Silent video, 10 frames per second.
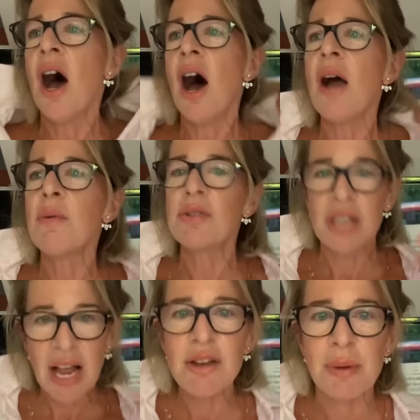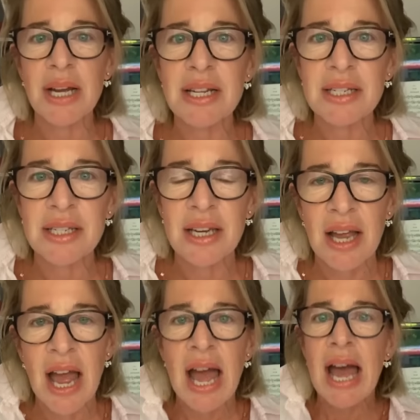I will tell you it.
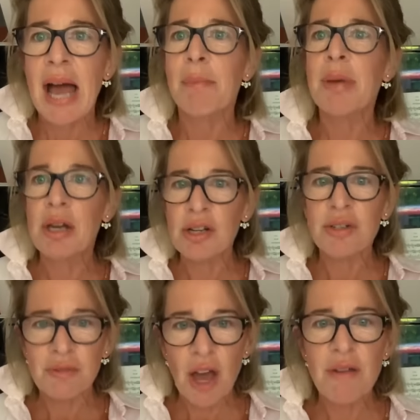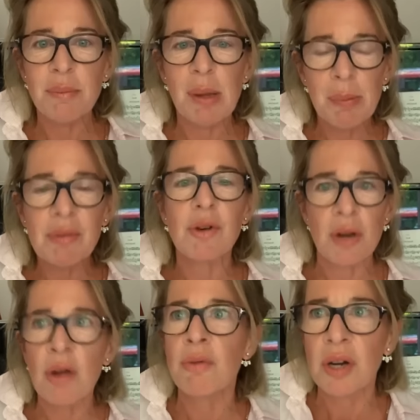And because of COVID, people have
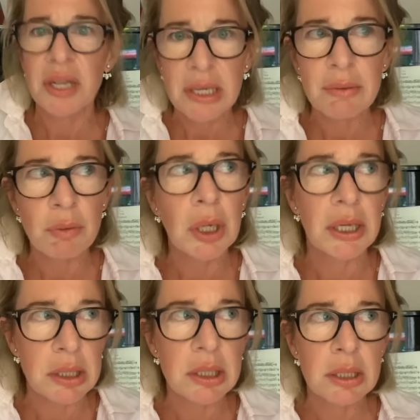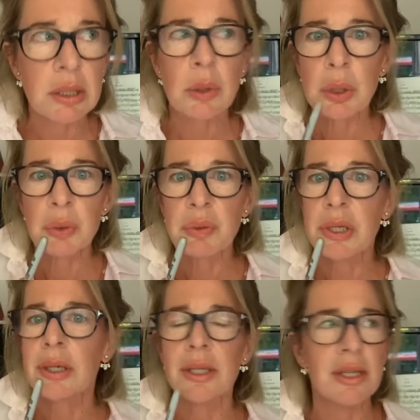gone, oh, right, yeah, right, all
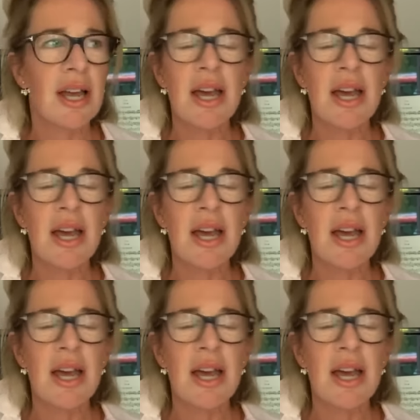right.